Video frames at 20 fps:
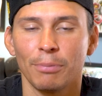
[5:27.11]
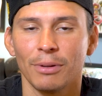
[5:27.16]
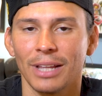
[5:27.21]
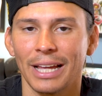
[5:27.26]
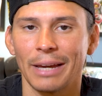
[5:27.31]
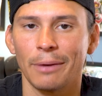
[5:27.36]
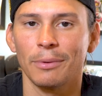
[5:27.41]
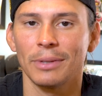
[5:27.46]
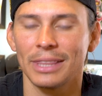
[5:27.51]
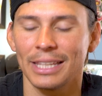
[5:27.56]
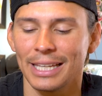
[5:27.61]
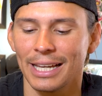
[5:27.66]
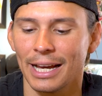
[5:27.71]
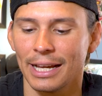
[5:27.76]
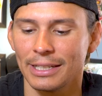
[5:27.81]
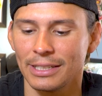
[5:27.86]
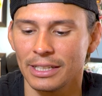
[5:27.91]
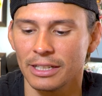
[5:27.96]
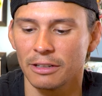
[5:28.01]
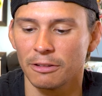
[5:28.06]
play with the
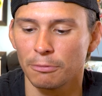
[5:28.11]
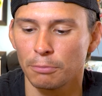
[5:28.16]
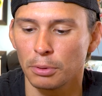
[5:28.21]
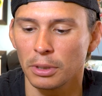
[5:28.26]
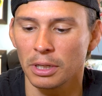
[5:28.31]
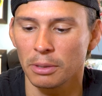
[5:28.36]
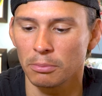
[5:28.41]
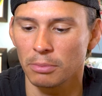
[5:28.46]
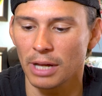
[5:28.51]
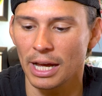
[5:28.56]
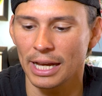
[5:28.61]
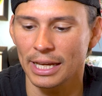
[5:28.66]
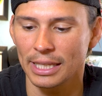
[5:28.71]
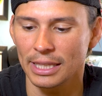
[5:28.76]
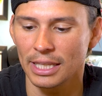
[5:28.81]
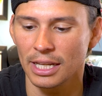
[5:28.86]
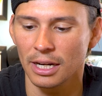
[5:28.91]
idea of putting black in